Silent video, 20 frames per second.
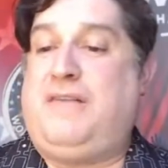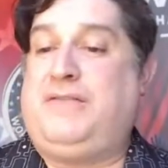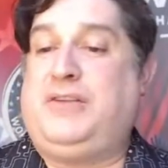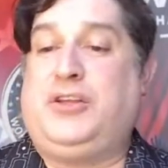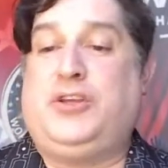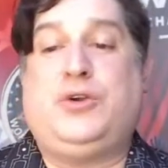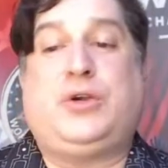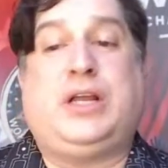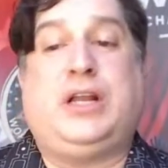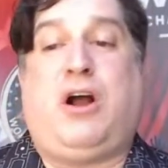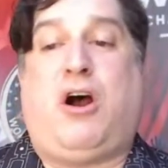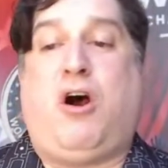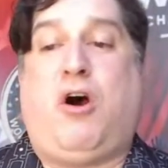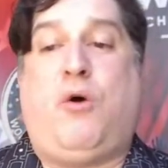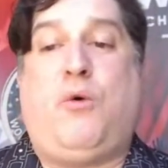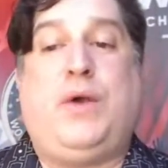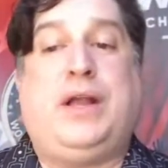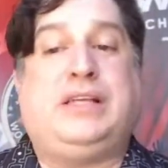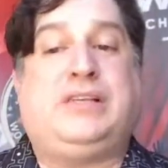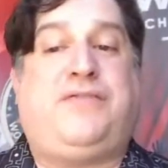you can
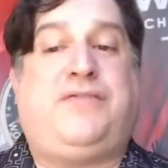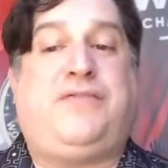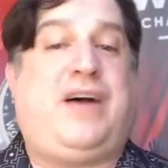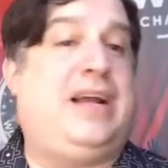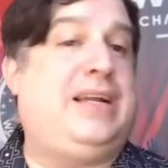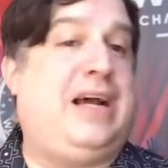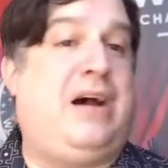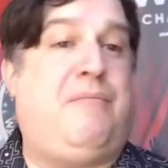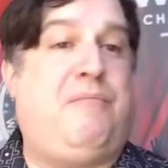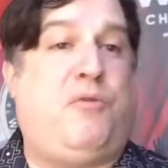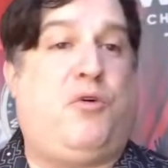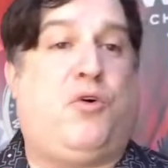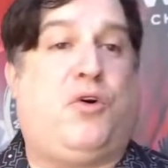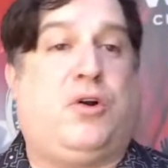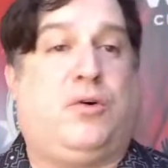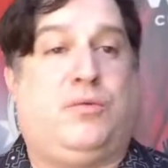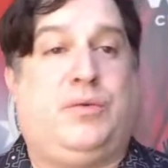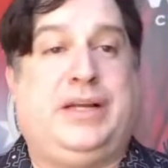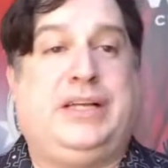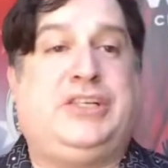always find out more
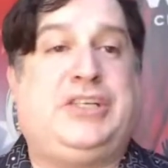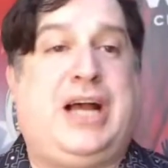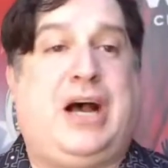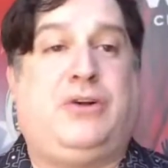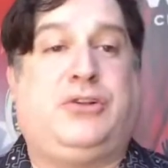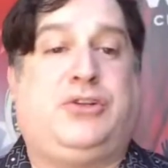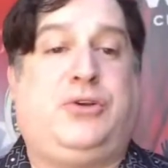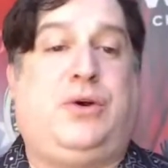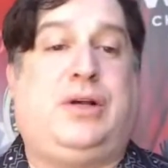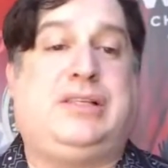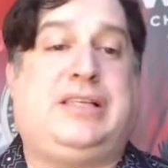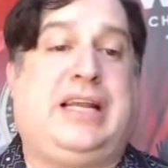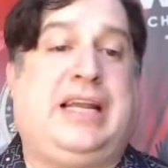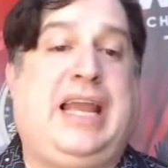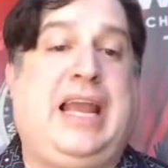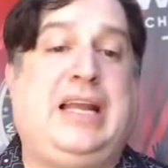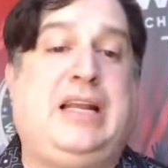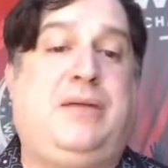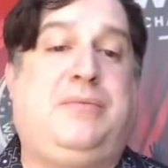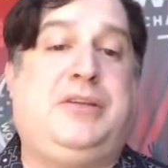or reach out to us at
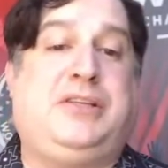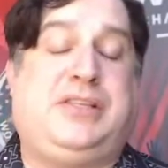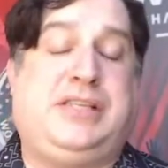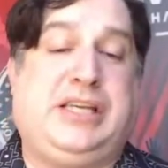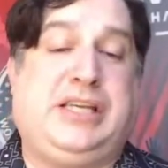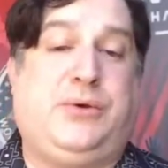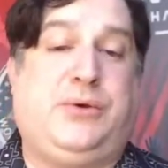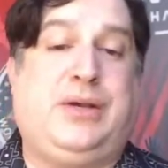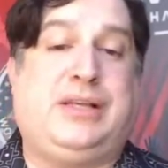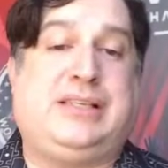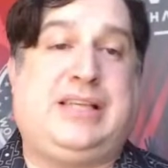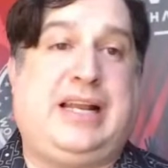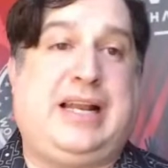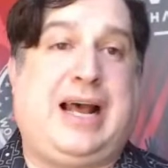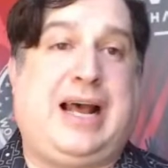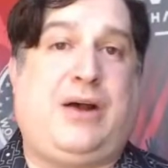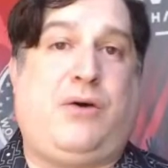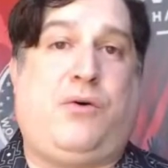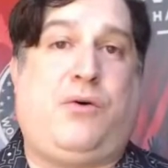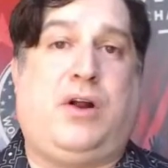
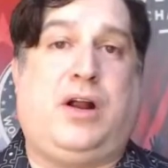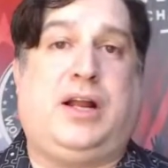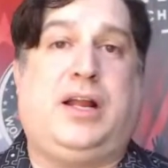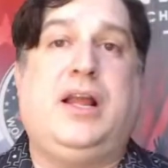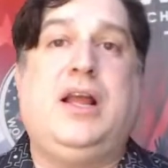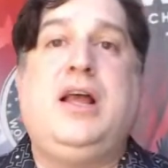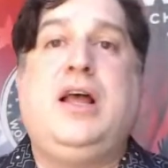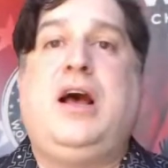kwcusa.org.